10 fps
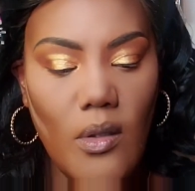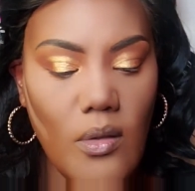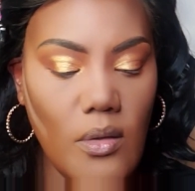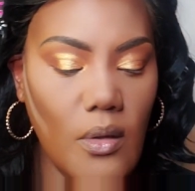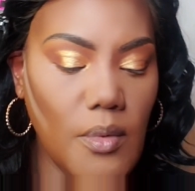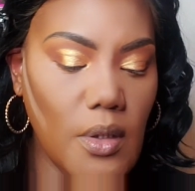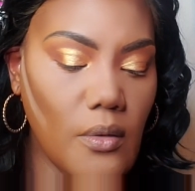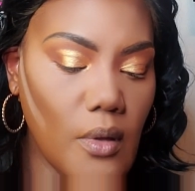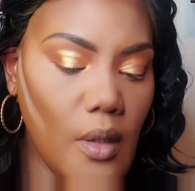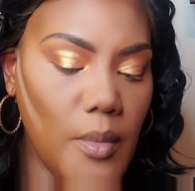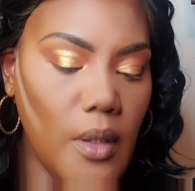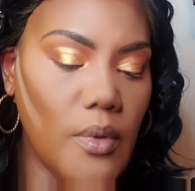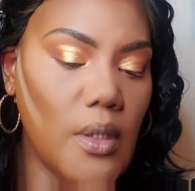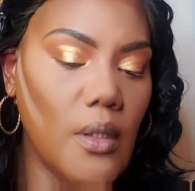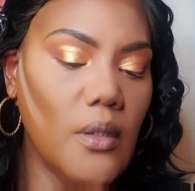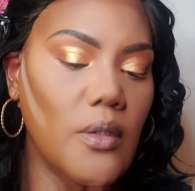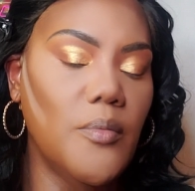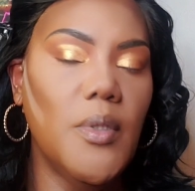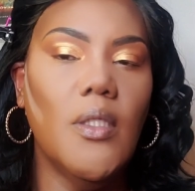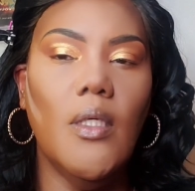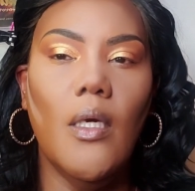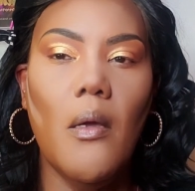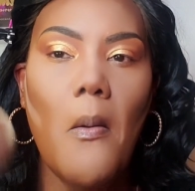So I'm just going to come in with a little bit of that.